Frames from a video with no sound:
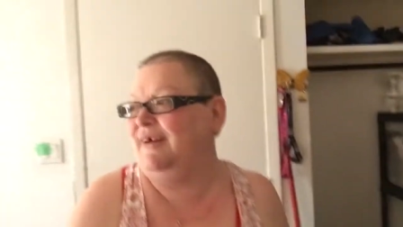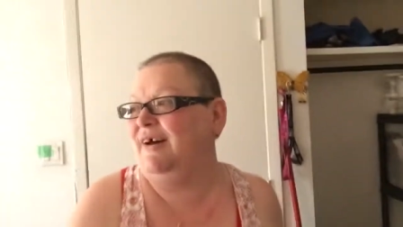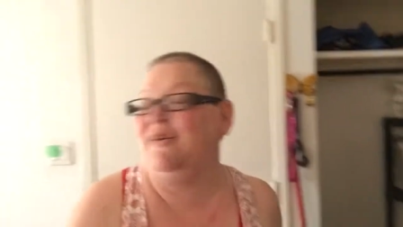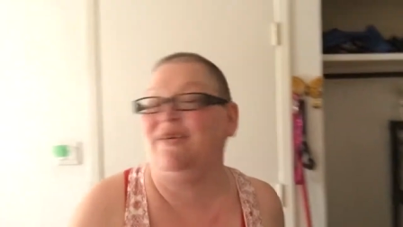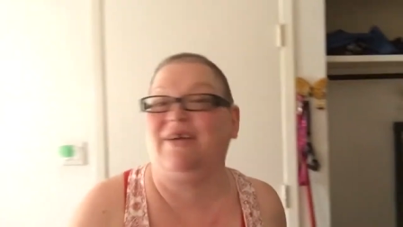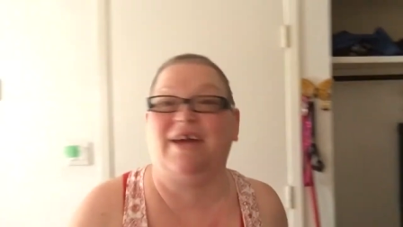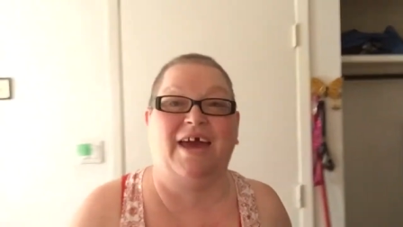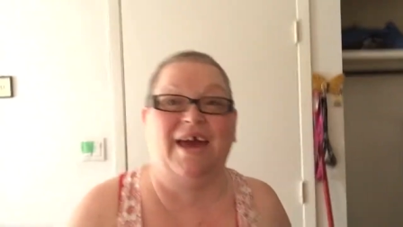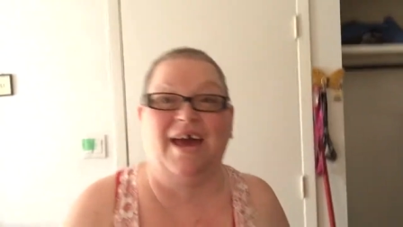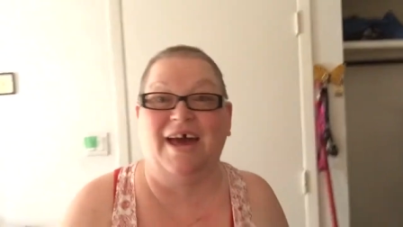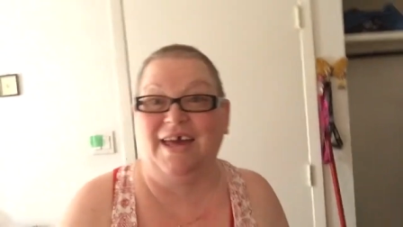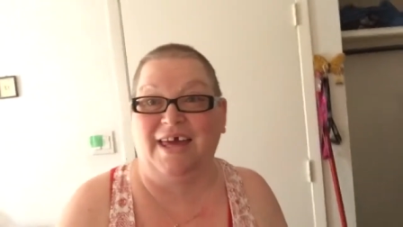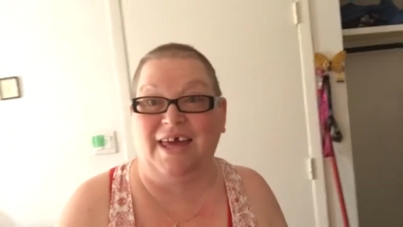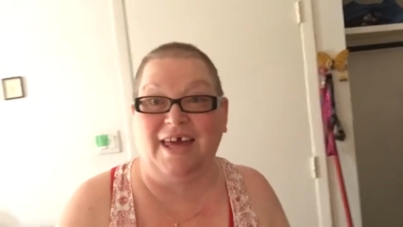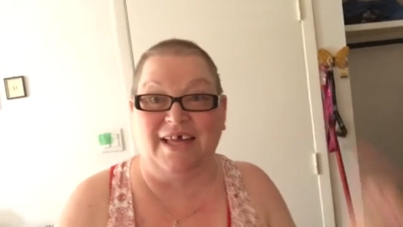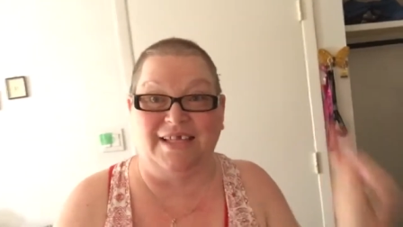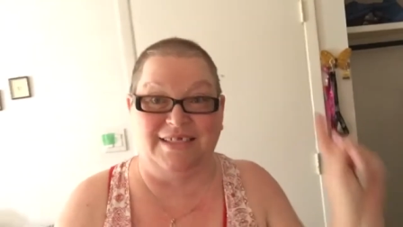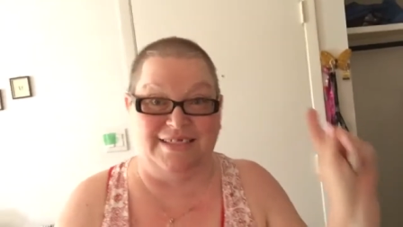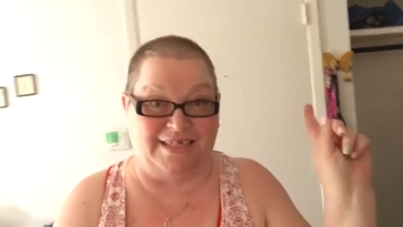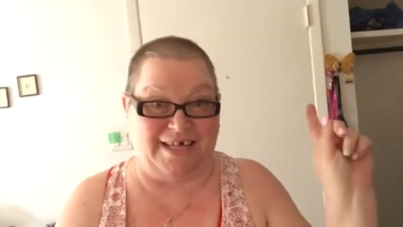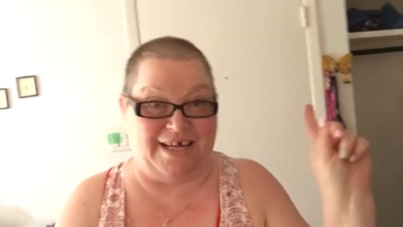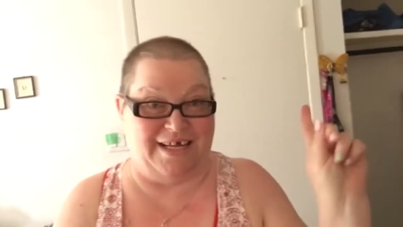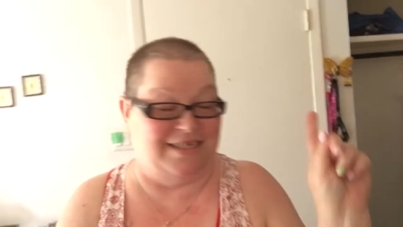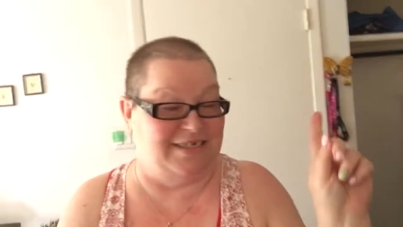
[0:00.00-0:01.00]
Okay, I
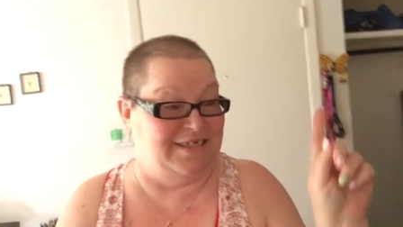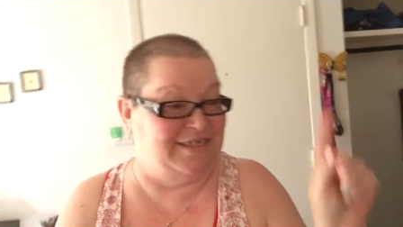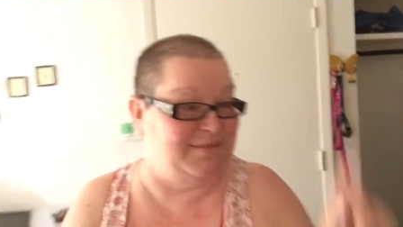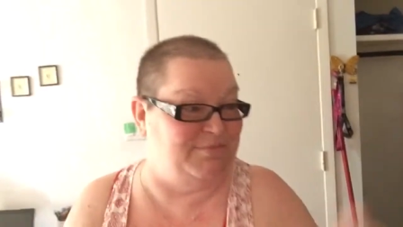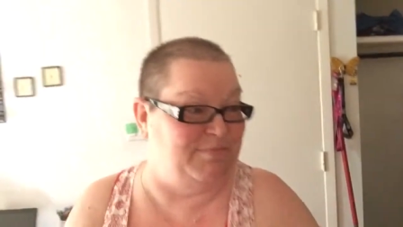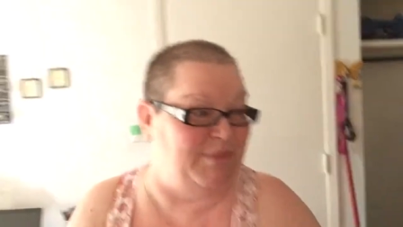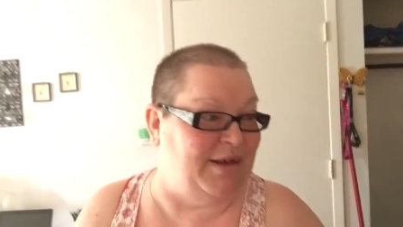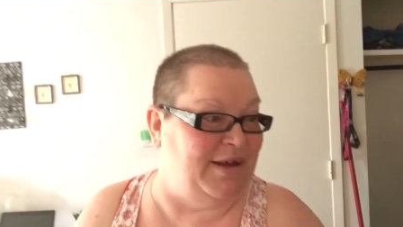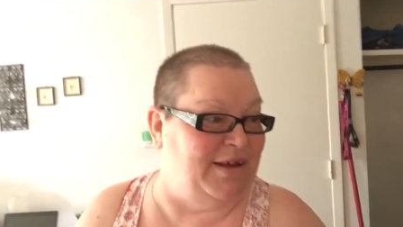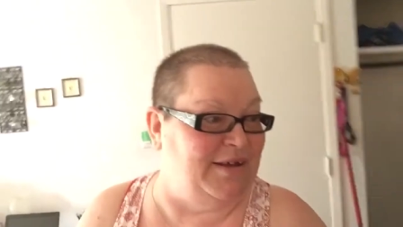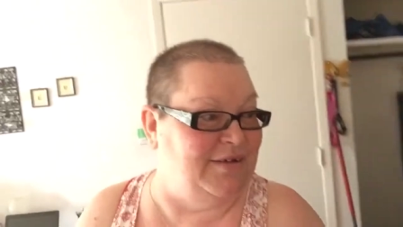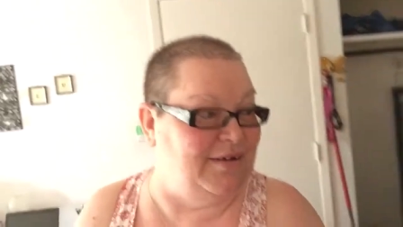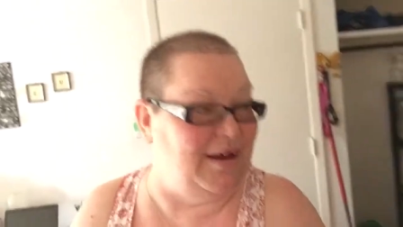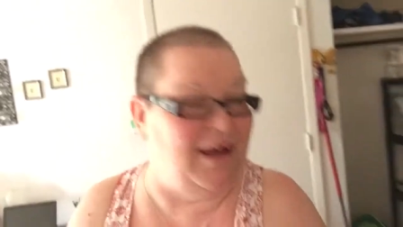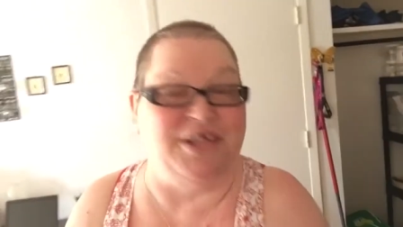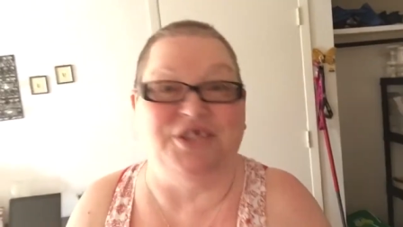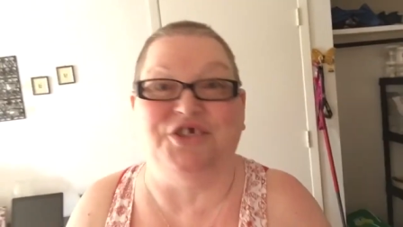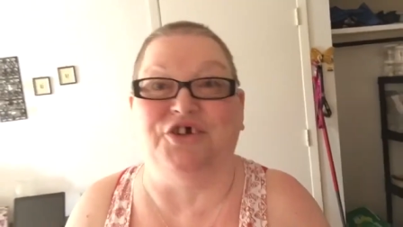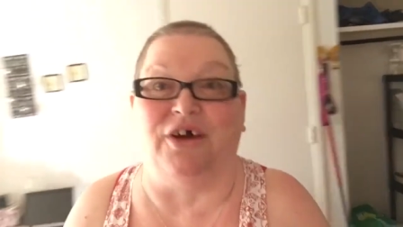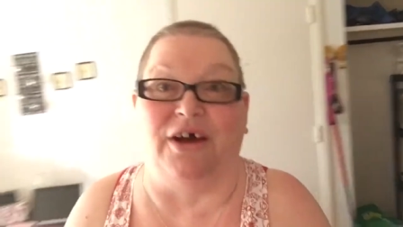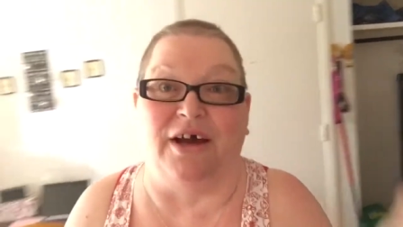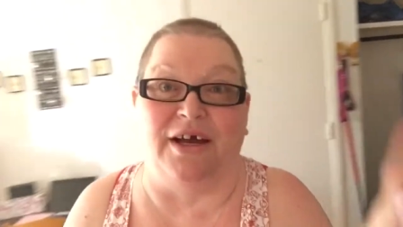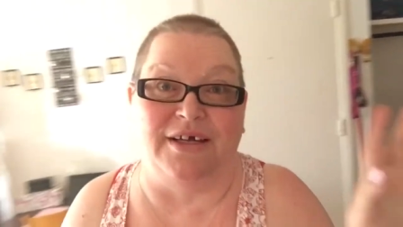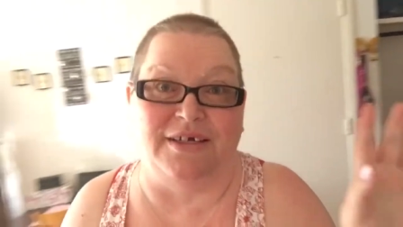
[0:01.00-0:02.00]
can't dance, but I
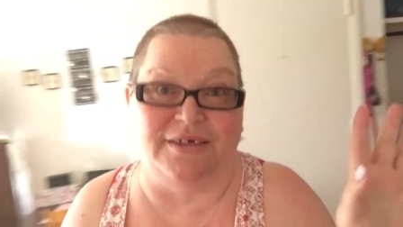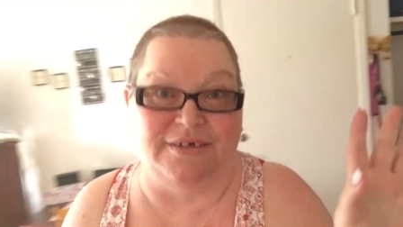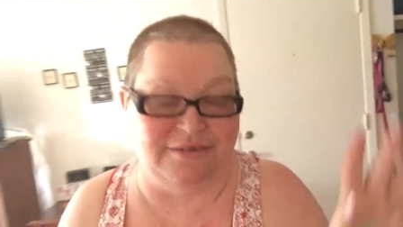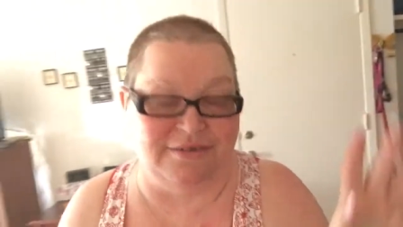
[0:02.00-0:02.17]
try.